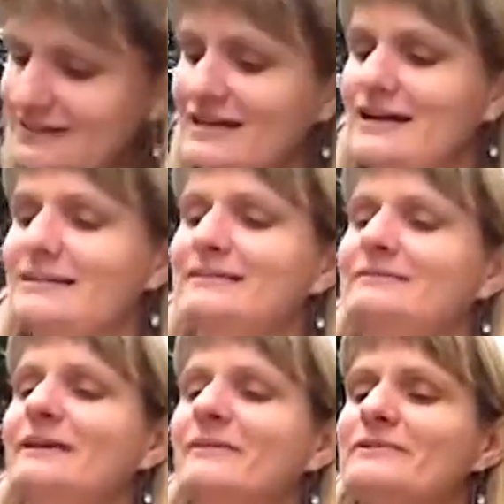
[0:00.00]
color
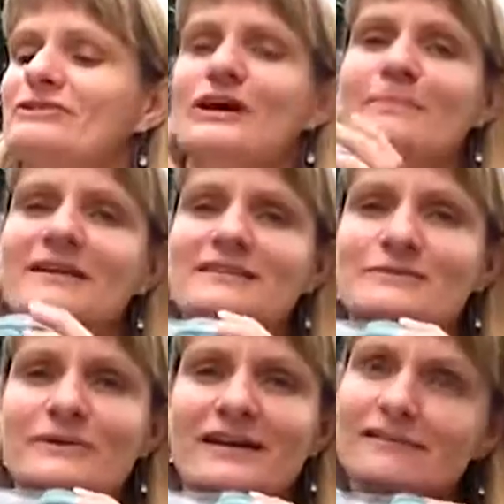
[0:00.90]
when I was shopping this
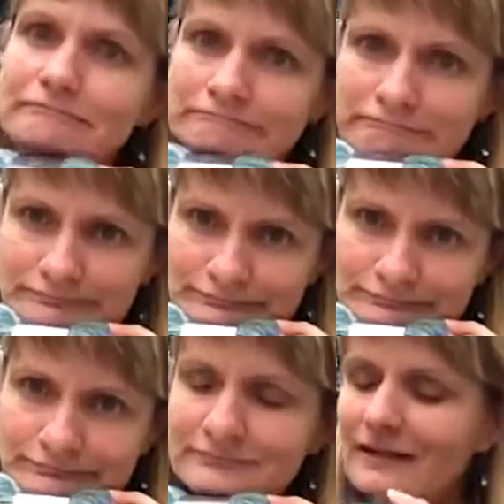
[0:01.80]
week.
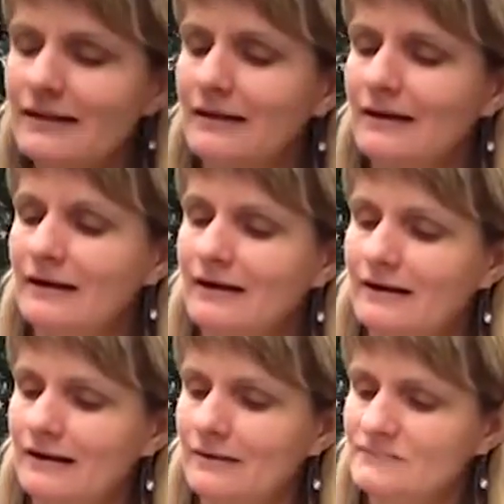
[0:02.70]

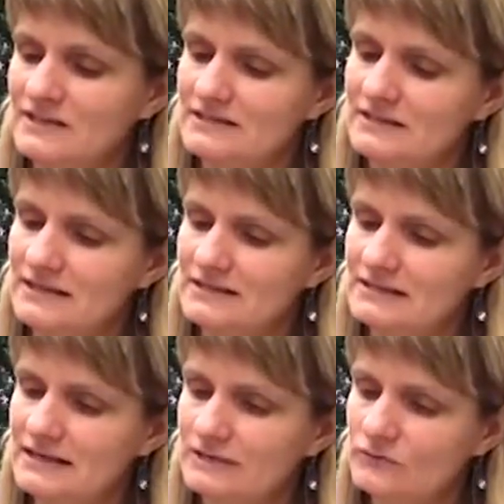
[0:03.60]
Um, this is
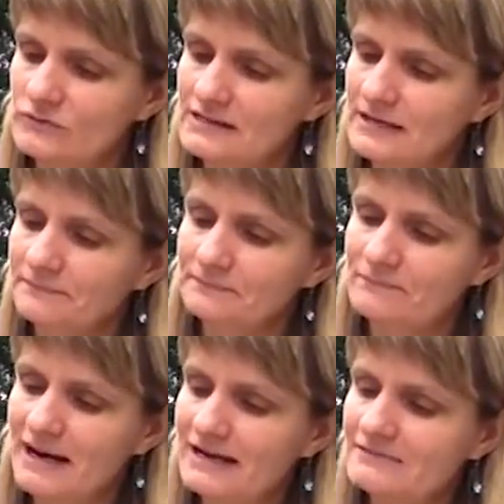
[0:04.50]
Lana Grosa,
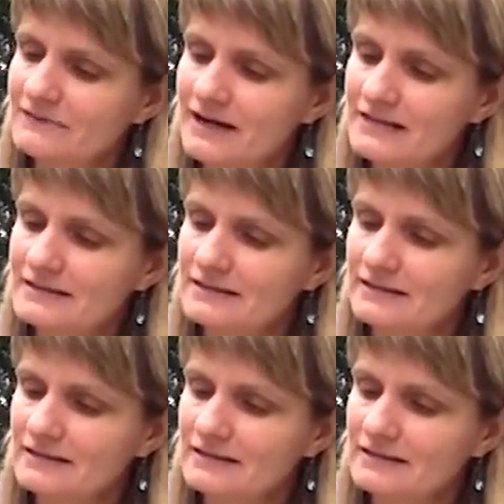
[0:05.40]
Meilenweit, and